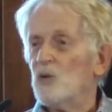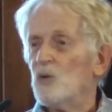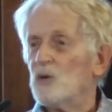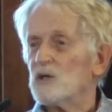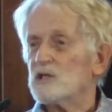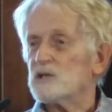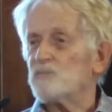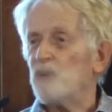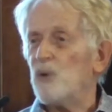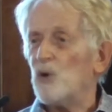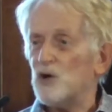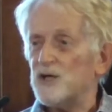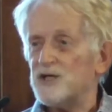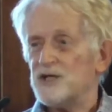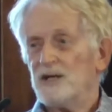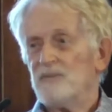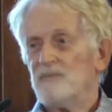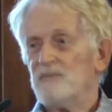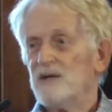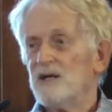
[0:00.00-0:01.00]
was
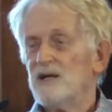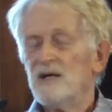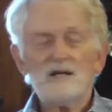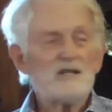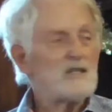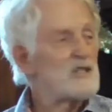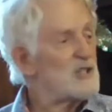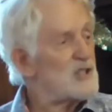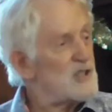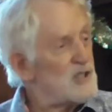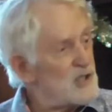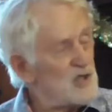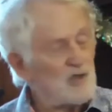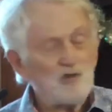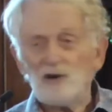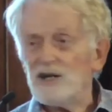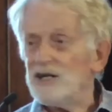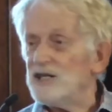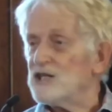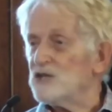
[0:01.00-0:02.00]
pointing
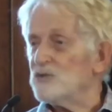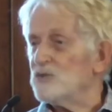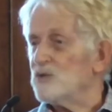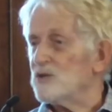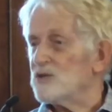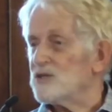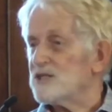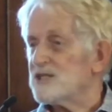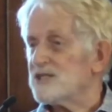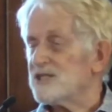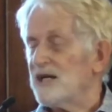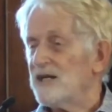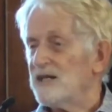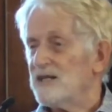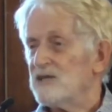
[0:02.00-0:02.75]
straight towards the sun.